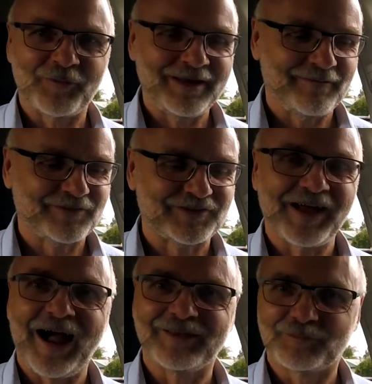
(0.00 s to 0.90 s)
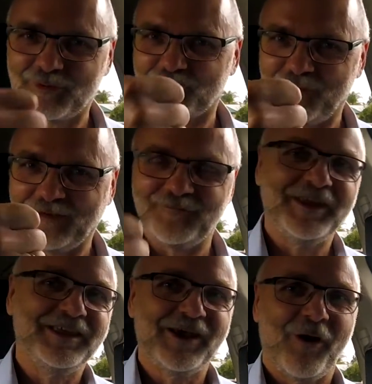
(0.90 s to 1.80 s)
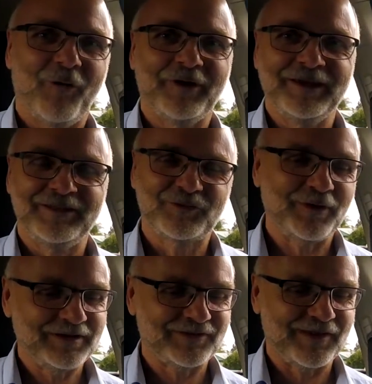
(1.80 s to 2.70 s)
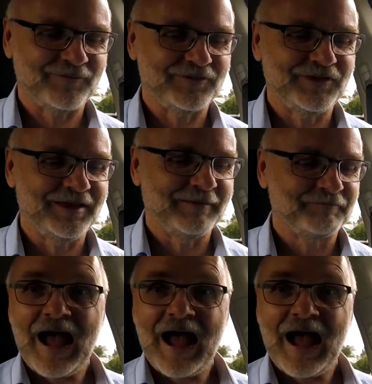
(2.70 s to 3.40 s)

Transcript: when I started with one video in 2017?